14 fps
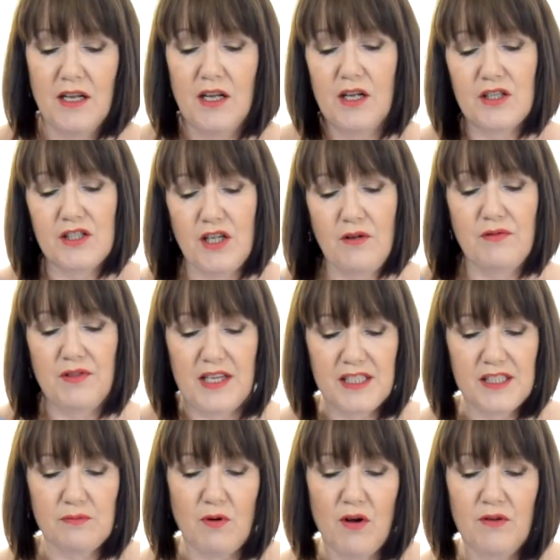So
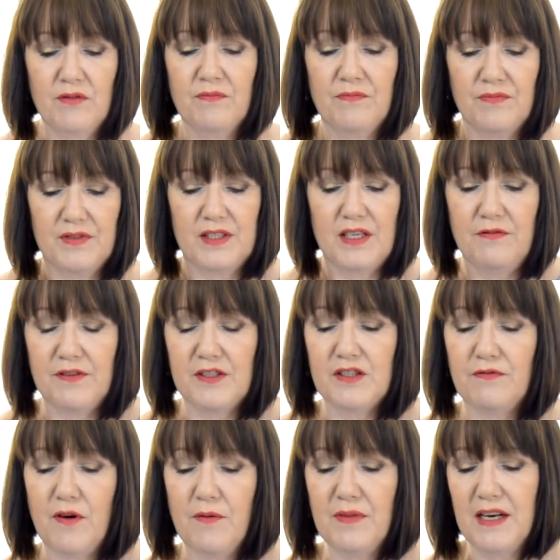this one differs
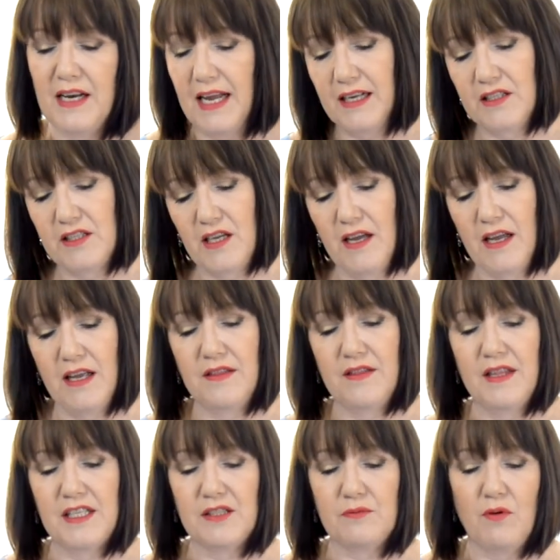from the Nectar. In
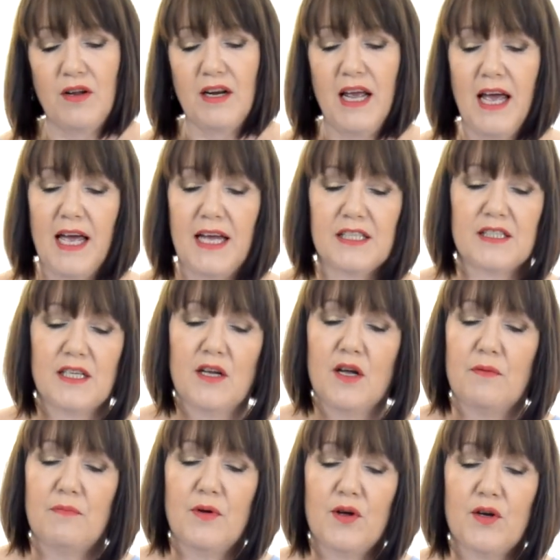this one has
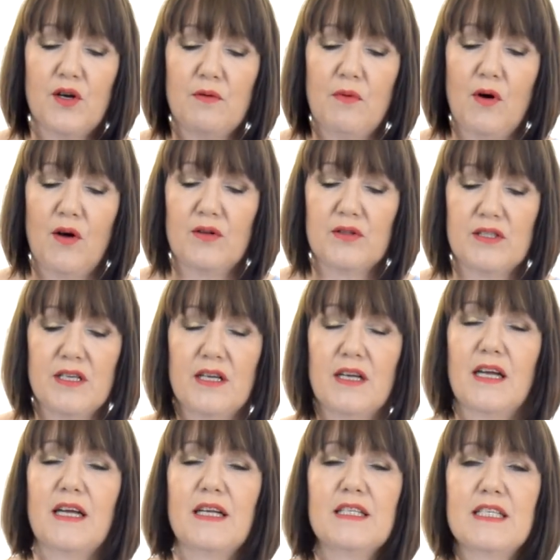bergamot
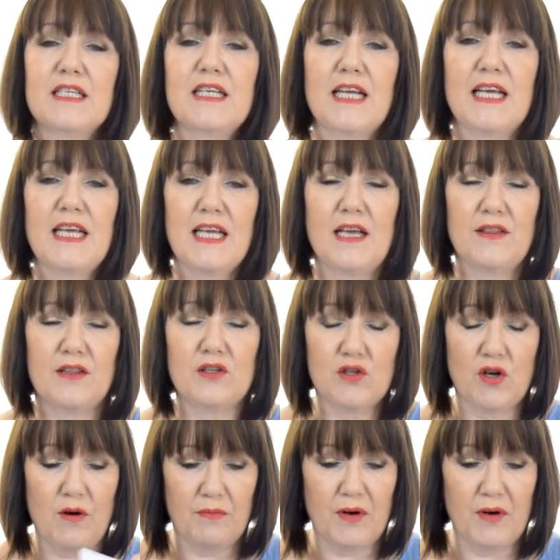and tea in the top